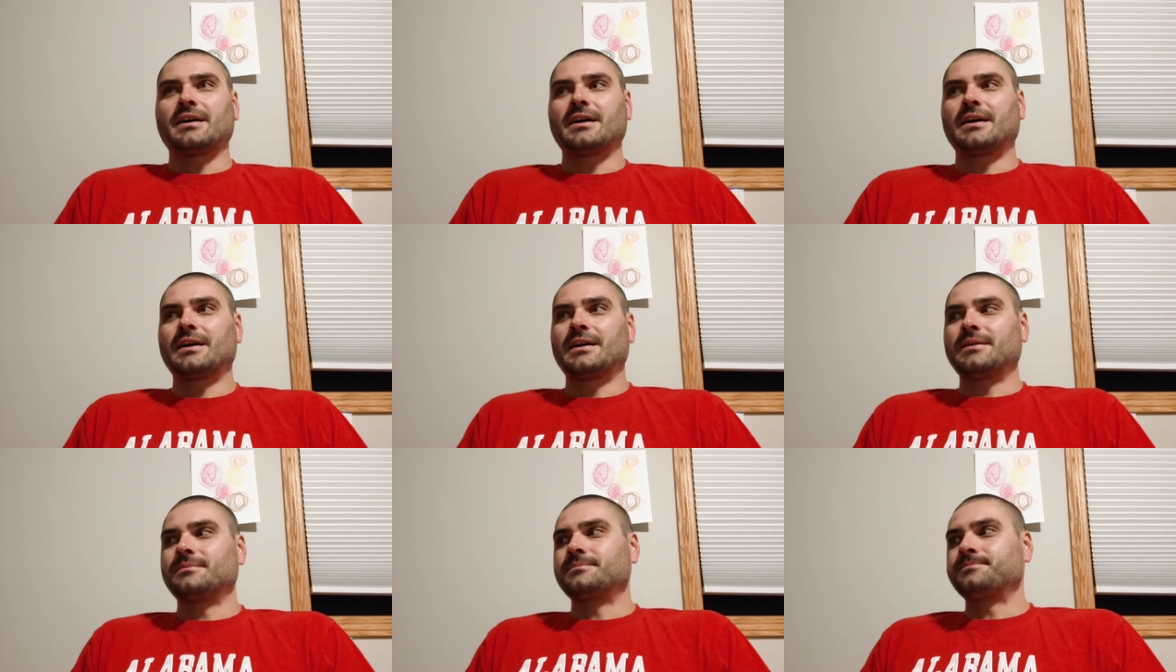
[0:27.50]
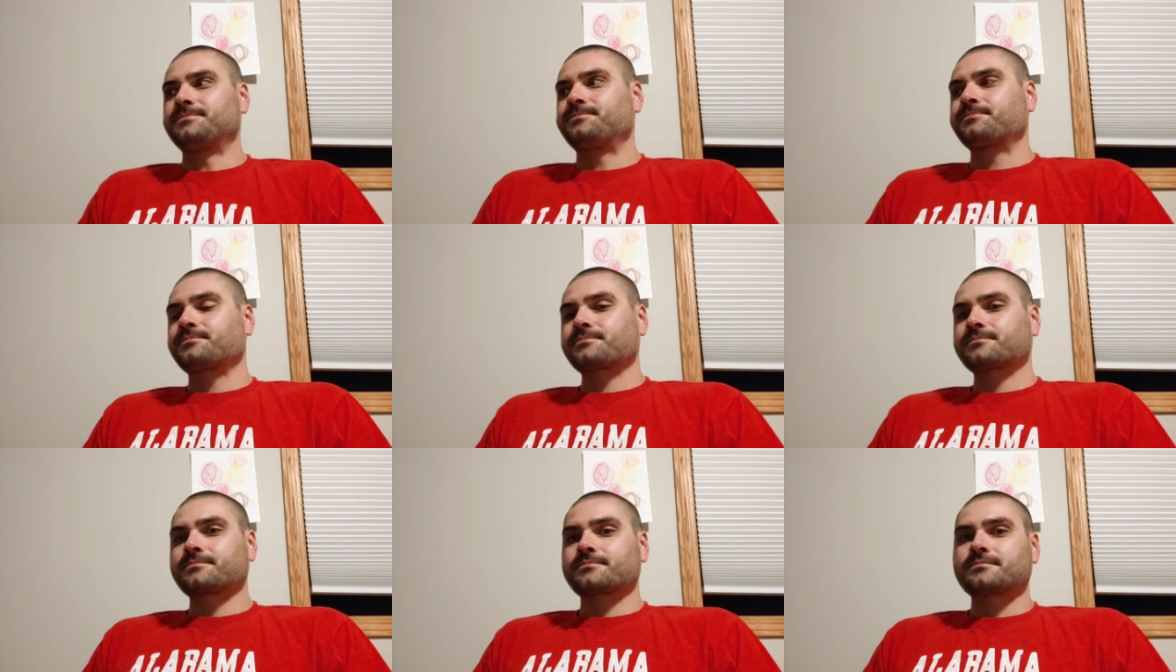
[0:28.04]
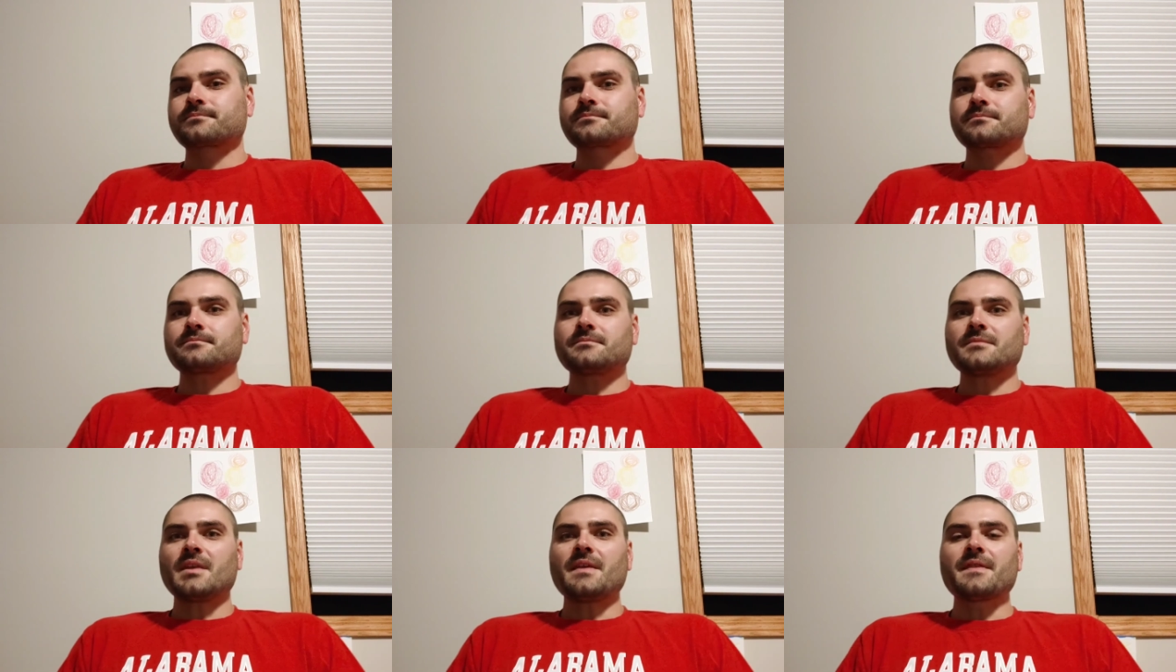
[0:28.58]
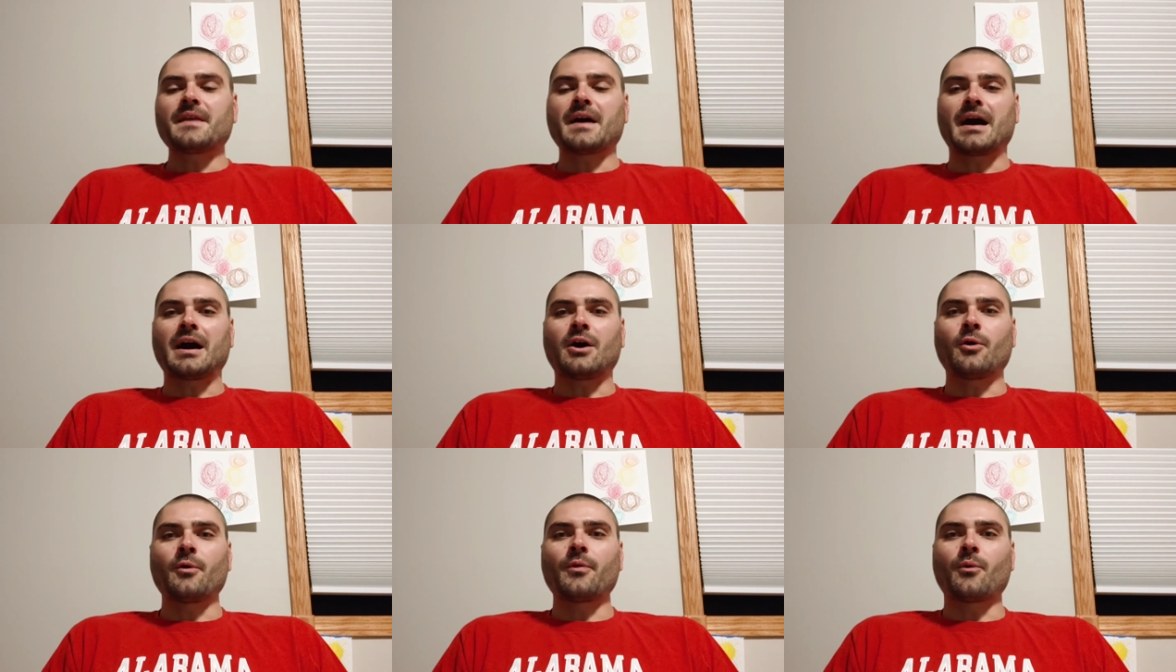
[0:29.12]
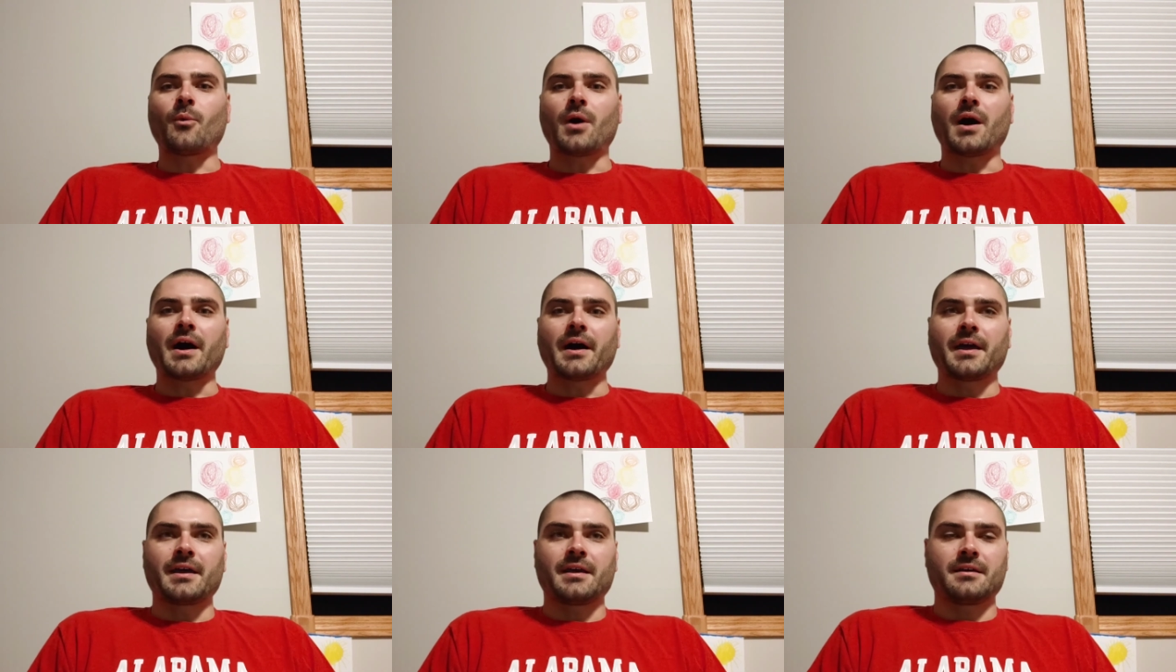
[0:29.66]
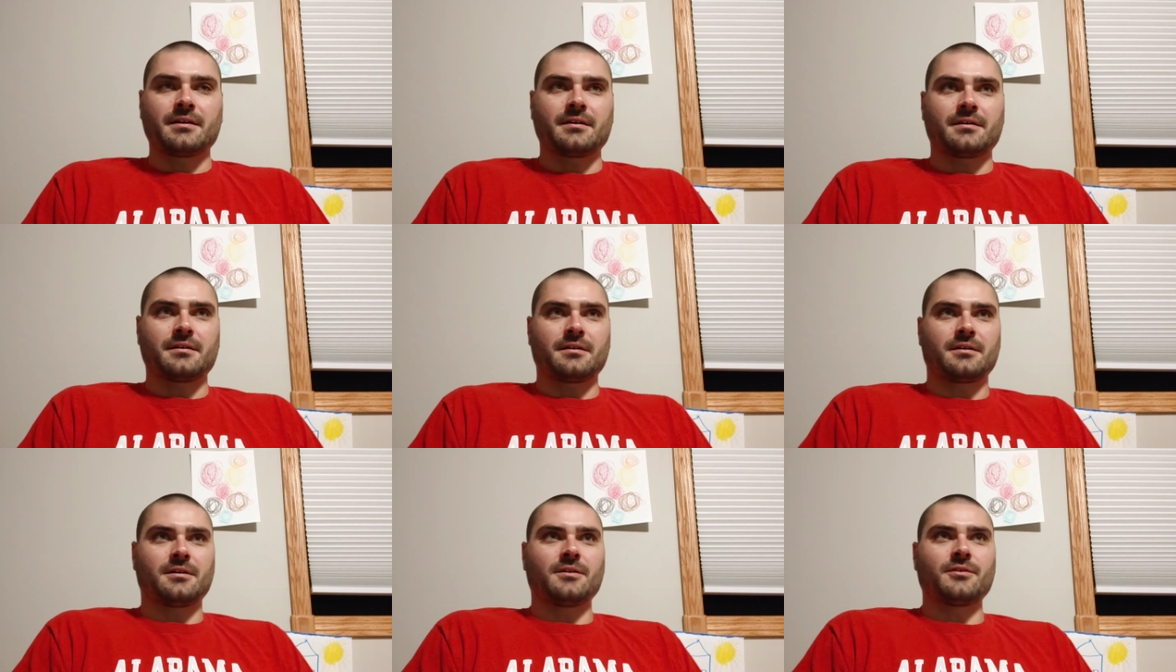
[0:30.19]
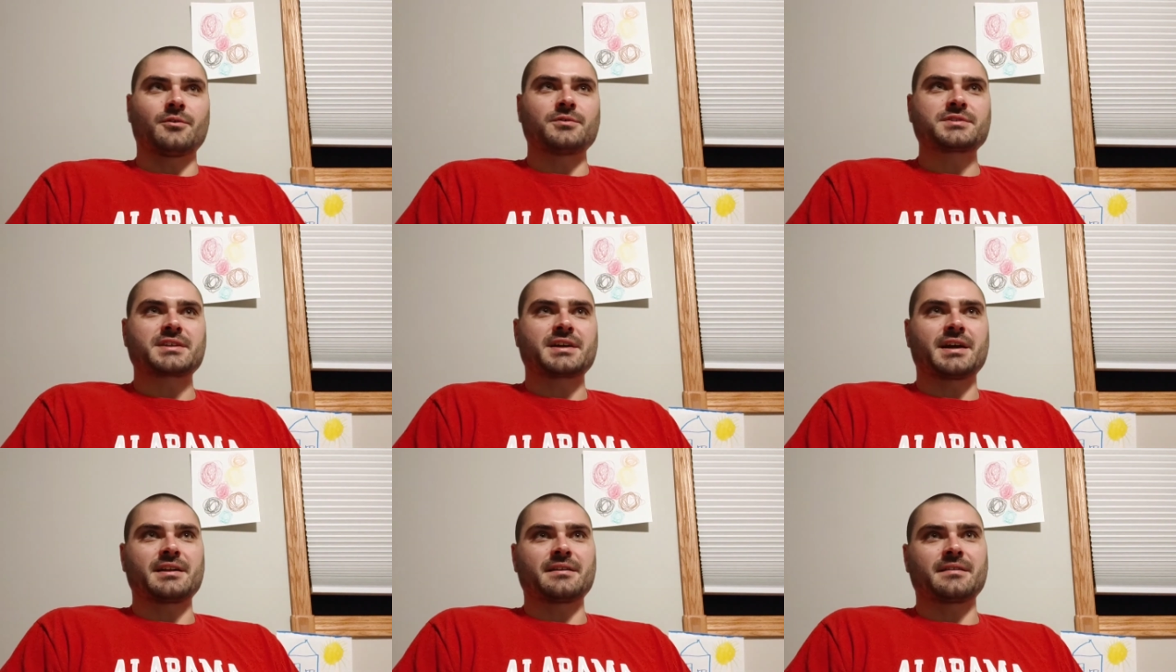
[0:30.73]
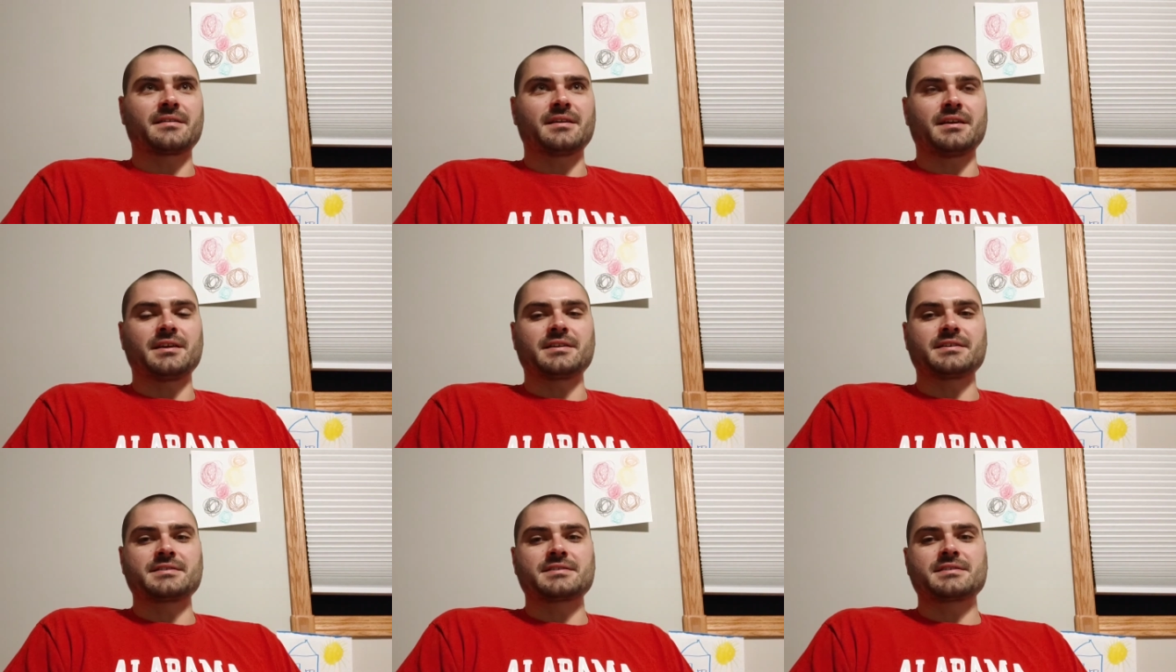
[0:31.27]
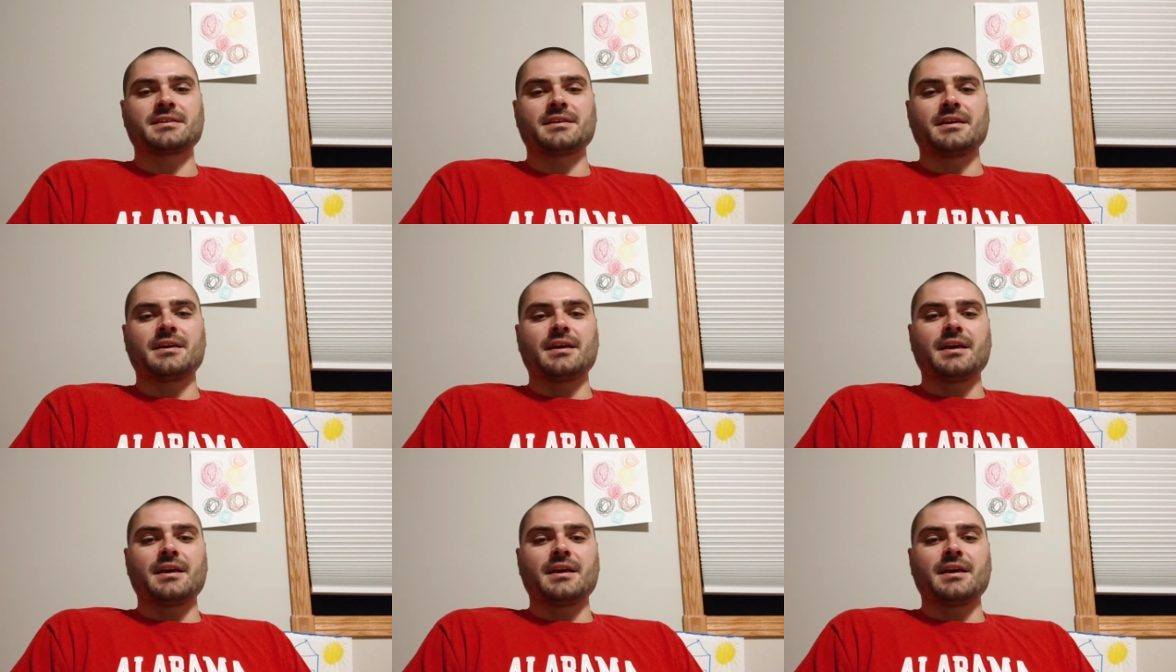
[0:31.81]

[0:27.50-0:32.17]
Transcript: the how, the why, all those kind of things.